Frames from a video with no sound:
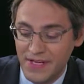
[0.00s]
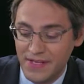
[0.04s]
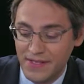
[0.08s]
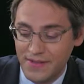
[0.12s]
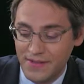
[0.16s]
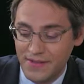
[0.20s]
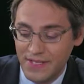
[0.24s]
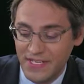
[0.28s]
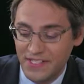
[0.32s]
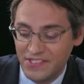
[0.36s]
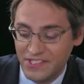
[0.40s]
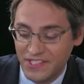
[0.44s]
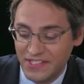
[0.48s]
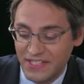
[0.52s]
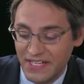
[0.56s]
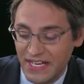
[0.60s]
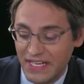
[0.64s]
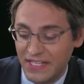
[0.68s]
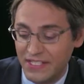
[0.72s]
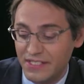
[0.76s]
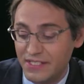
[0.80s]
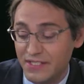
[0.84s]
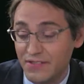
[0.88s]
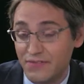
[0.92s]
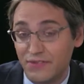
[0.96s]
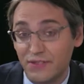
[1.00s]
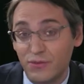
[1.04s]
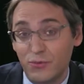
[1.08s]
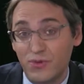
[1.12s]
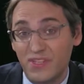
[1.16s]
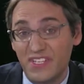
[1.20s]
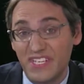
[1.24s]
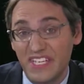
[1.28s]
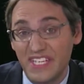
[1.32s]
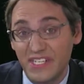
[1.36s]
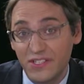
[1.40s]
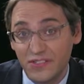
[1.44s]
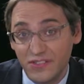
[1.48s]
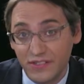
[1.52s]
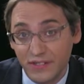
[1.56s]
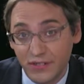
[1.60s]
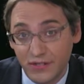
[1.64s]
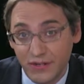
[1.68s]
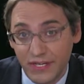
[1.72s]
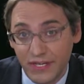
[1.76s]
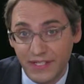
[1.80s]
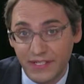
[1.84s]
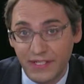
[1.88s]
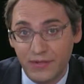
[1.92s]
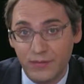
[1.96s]
It's entirely different with
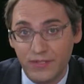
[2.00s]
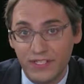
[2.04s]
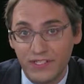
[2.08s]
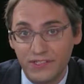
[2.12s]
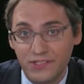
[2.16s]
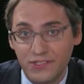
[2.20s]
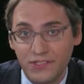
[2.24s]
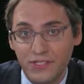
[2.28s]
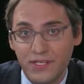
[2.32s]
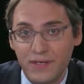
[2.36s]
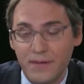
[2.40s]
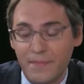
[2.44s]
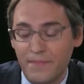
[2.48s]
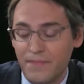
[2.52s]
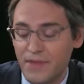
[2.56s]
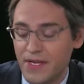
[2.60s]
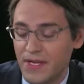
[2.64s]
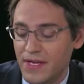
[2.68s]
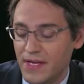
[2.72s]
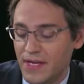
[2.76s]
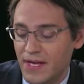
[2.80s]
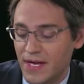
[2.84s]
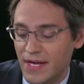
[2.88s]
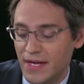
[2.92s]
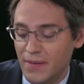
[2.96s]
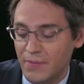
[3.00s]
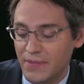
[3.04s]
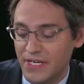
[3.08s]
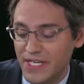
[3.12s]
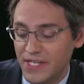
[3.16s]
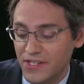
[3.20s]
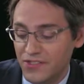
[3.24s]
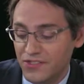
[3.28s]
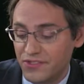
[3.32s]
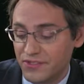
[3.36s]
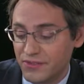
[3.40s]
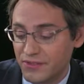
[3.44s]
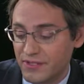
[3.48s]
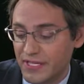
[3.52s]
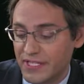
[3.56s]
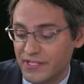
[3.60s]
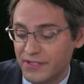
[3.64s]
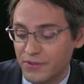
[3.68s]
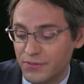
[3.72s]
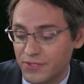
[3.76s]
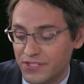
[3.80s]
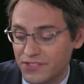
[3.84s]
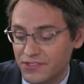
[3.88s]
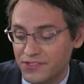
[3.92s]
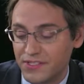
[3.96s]
idiosyncratic risk.
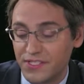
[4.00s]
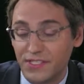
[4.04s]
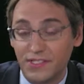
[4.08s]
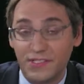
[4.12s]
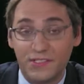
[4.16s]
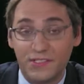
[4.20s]
Idiosyncratic risk is